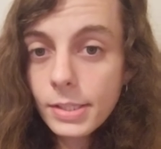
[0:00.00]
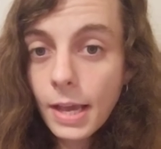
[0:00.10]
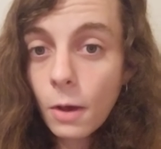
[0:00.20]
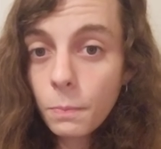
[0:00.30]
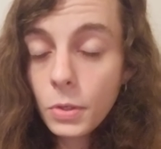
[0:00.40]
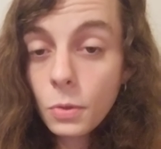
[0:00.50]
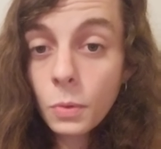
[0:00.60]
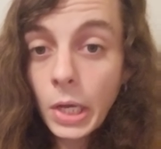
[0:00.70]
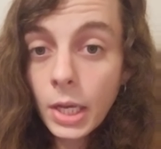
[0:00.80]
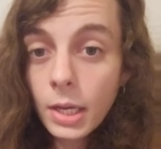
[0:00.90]
to help
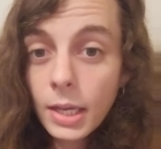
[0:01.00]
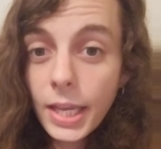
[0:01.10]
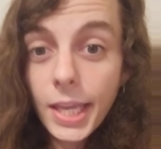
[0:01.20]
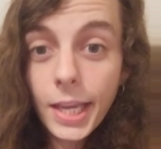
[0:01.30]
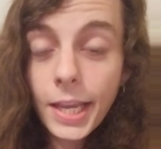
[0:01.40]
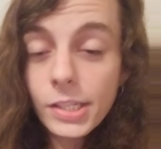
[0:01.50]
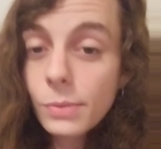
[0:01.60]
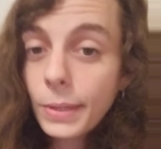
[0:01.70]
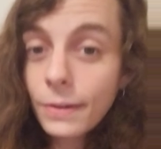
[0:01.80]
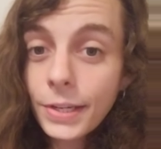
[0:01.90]
you
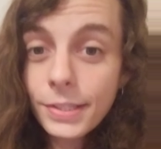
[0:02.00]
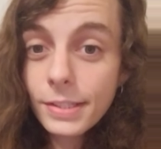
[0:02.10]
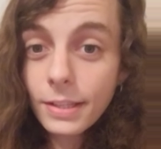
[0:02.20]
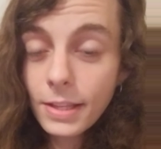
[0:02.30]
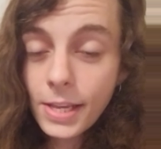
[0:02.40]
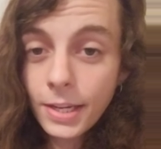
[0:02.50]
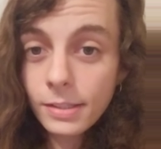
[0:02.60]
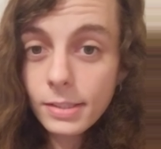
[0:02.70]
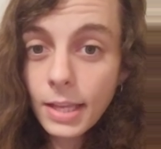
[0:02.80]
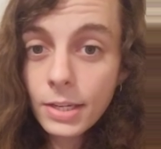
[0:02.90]
experience the
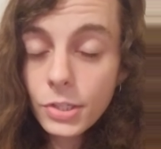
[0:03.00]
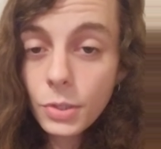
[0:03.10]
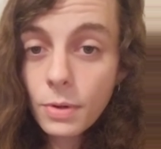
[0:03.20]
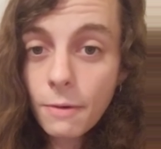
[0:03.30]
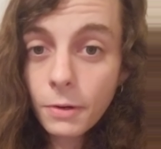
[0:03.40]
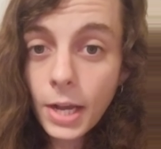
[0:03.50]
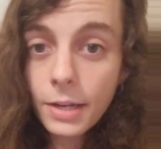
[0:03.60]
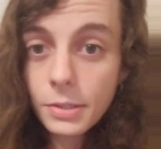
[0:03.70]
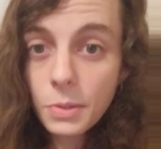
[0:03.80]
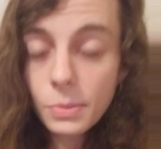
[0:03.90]
things that you never
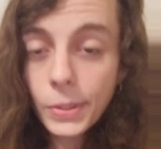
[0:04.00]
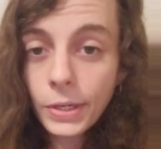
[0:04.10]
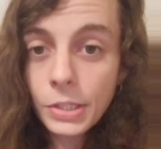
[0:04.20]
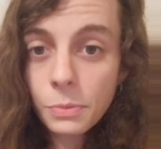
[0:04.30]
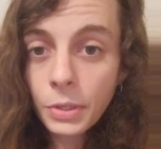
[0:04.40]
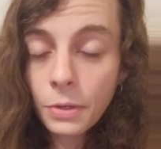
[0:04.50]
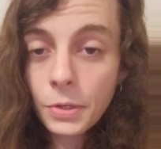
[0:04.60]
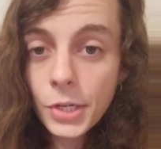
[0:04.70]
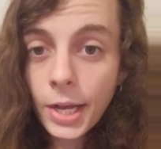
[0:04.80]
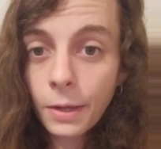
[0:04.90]
got to experience when you were a
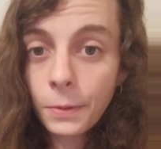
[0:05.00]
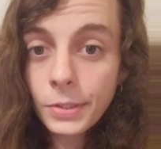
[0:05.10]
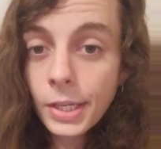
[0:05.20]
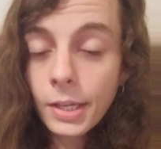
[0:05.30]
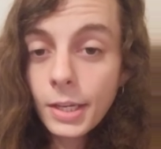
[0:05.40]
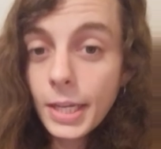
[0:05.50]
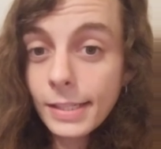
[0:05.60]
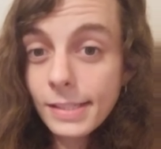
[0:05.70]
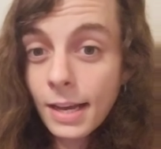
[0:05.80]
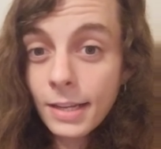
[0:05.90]
child.
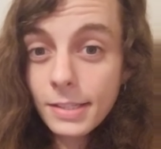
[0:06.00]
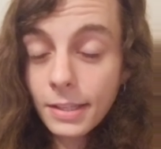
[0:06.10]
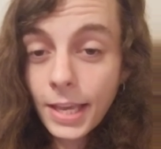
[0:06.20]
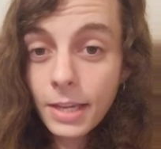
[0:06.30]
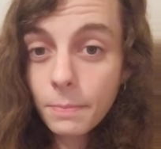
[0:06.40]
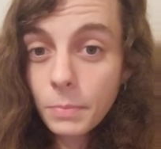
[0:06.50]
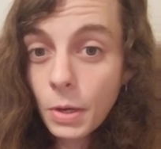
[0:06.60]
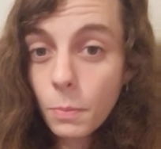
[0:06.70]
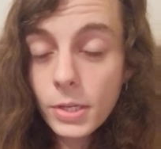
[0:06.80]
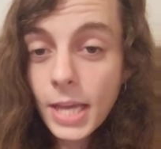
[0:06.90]
It's not to like, you
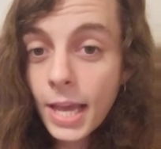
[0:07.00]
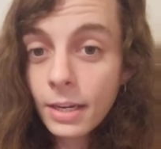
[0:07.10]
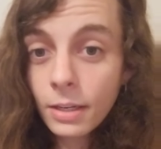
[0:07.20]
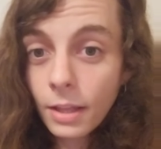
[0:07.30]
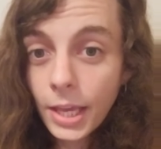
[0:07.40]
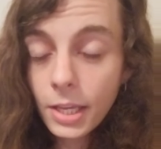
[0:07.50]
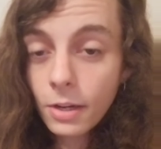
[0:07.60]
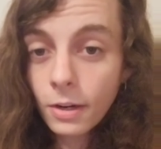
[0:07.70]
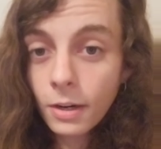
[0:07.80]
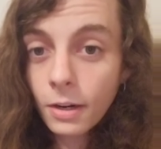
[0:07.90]
know, pretend like
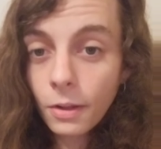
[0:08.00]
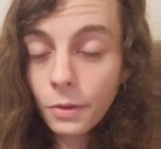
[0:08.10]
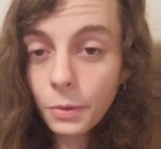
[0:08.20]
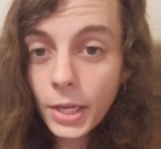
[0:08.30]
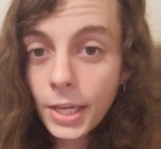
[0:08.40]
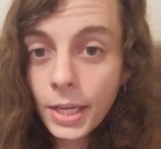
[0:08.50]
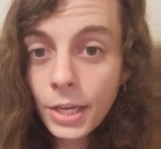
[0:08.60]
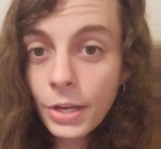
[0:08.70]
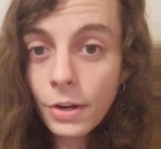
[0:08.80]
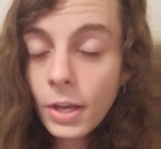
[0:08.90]
you're a little
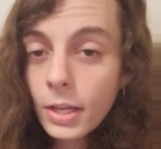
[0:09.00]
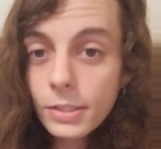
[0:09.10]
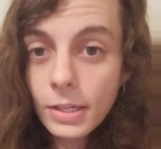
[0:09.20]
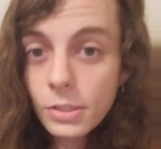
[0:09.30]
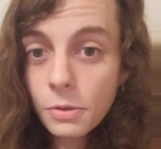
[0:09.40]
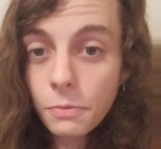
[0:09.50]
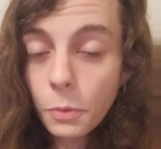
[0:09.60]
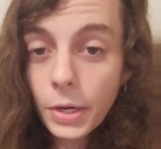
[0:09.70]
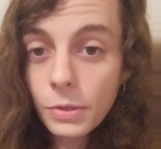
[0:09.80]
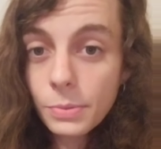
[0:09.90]
kid. It's not to
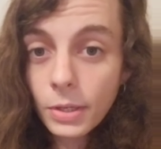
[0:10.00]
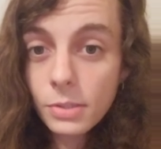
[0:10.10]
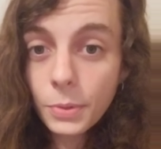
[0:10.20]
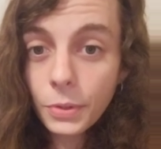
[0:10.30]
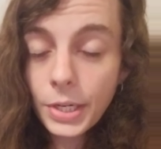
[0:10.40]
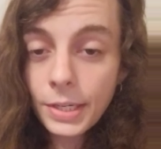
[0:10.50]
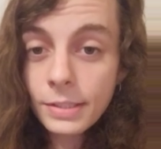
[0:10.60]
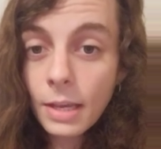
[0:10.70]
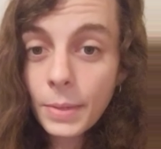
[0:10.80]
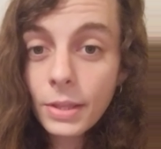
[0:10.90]
avoid
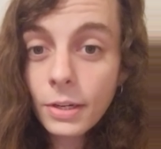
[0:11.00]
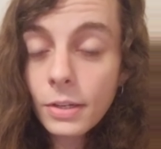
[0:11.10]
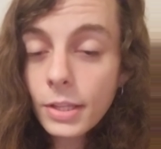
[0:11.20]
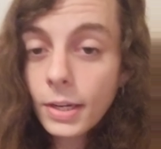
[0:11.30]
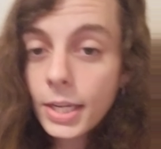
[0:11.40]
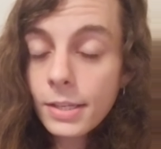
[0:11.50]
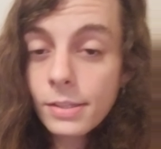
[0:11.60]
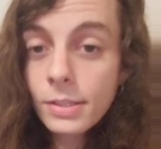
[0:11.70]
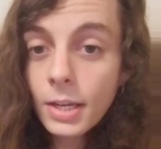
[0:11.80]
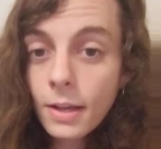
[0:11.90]
responsibilities. I mean, there there is,